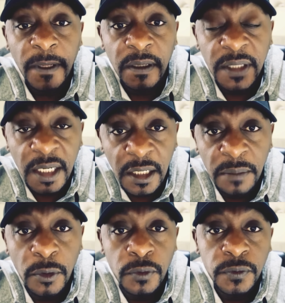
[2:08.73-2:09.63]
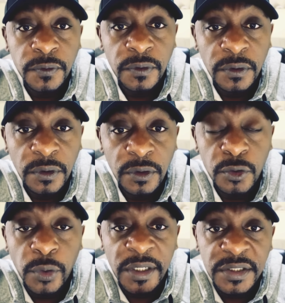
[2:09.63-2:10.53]
that are able
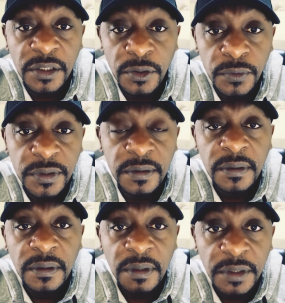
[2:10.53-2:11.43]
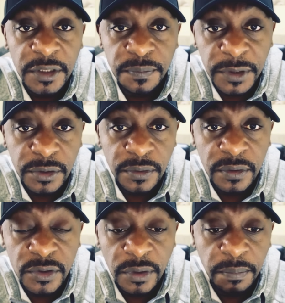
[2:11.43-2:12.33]
to execute this mission.
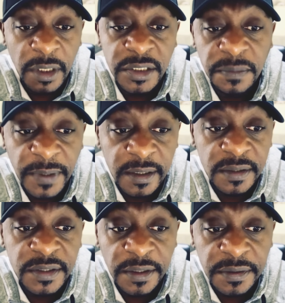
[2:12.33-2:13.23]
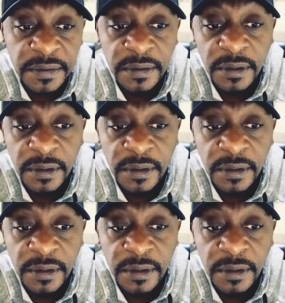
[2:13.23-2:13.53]
So the black sheep, like I said,